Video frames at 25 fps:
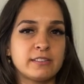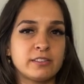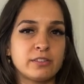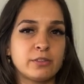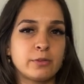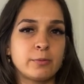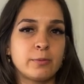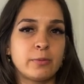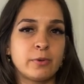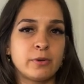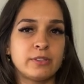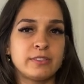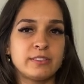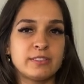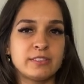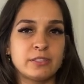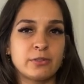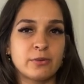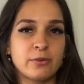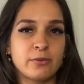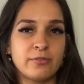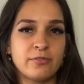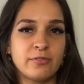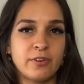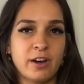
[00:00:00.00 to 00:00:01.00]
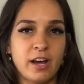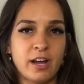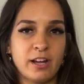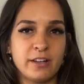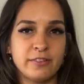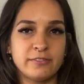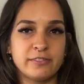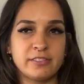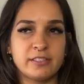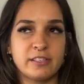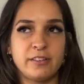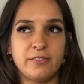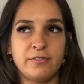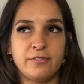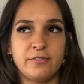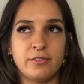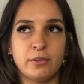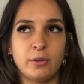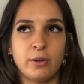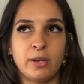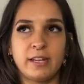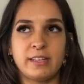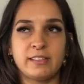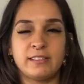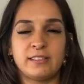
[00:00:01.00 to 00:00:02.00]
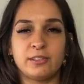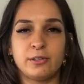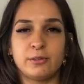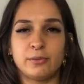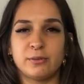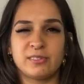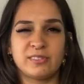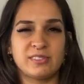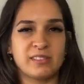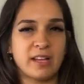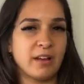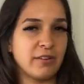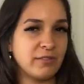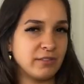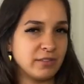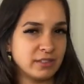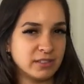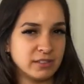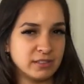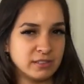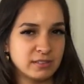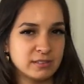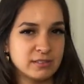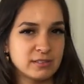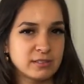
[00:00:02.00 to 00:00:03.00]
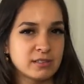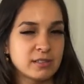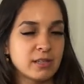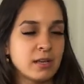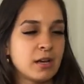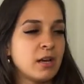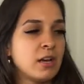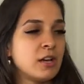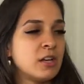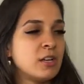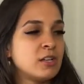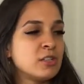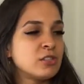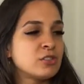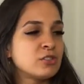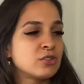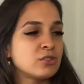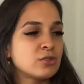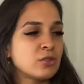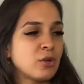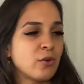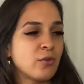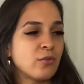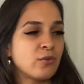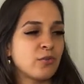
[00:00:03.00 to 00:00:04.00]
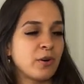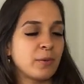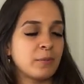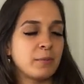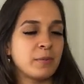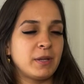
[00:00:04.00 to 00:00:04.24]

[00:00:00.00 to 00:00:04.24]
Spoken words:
0.05s, they feel like 07s. So for